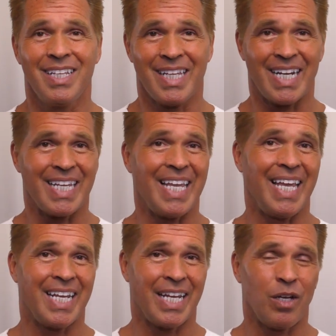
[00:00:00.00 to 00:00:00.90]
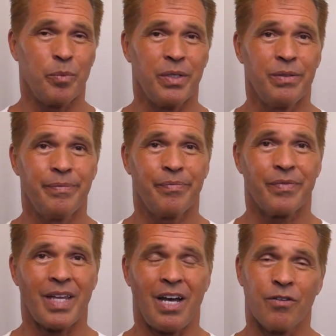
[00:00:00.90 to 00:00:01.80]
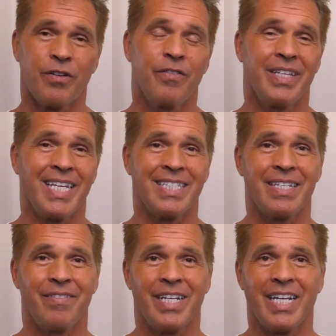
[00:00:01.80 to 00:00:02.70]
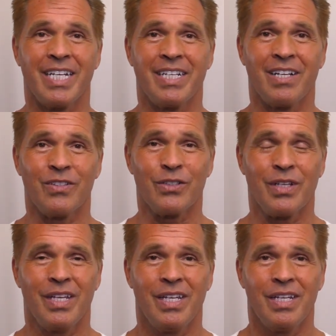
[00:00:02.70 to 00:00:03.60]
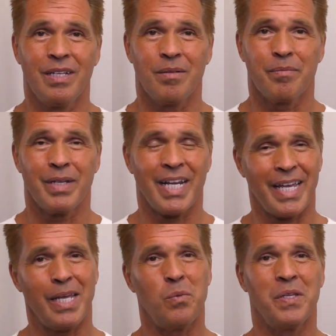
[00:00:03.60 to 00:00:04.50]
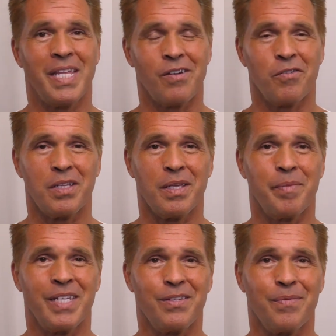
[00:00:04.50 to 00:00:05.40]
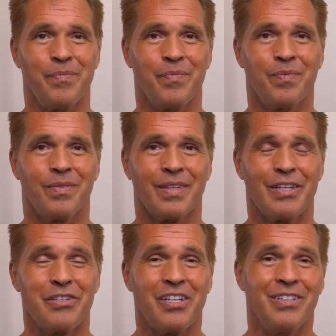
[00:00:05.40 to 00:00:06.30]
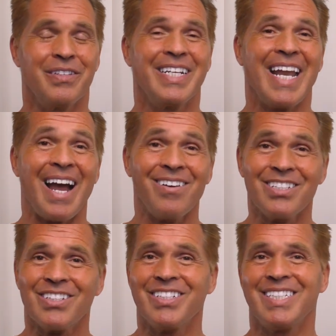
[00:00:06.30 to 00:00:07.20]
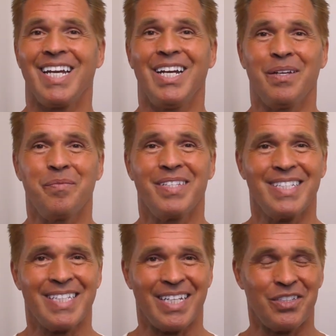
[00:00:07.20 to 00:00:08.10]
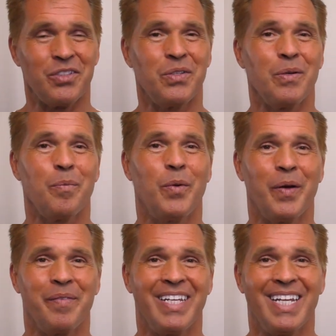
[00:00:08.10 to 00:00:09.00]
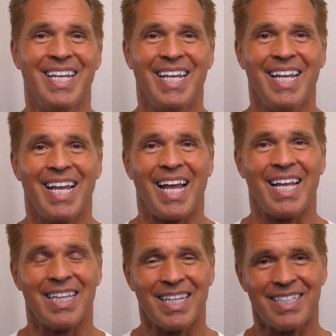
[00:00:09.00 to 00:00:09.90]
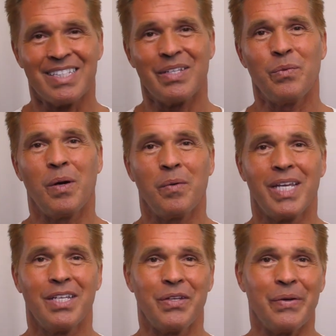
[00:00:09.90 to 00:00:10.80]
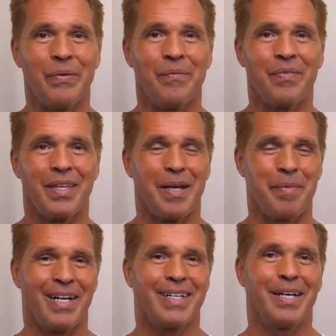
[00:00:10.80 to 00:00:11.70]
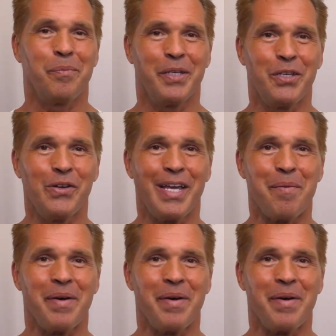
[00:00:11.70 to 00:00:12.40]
that I can't help you, I'll refund that seventy-nine dollars, but I hate what that really means. So now is a good time to schedule your appointment, and let's see what we can do about helping you get